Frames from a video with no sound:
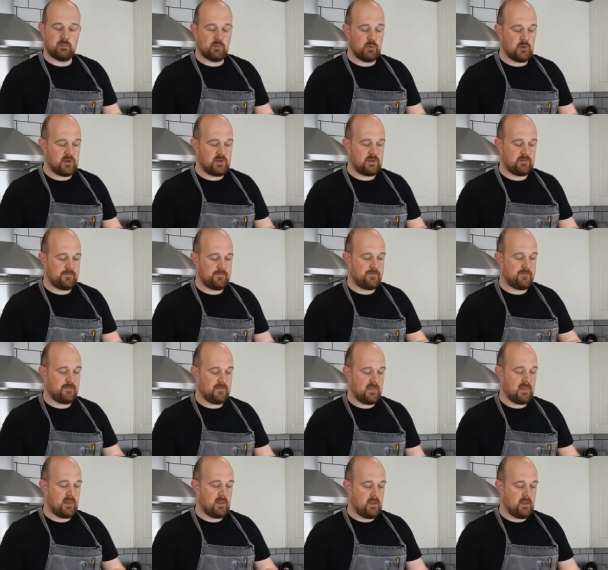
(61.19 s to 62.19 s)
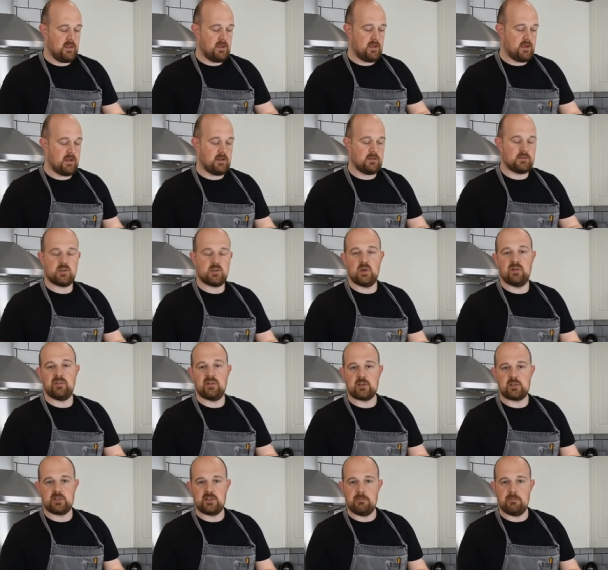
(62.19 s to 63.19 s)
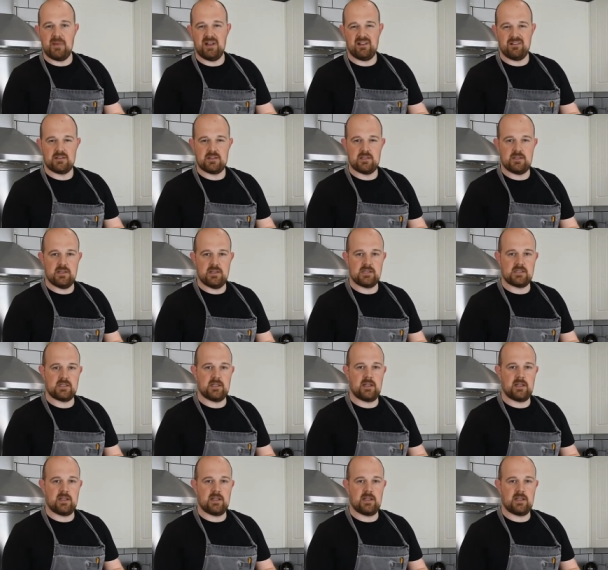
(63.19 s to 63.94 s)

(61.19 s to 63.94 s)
butter uh, so I've actually melted this and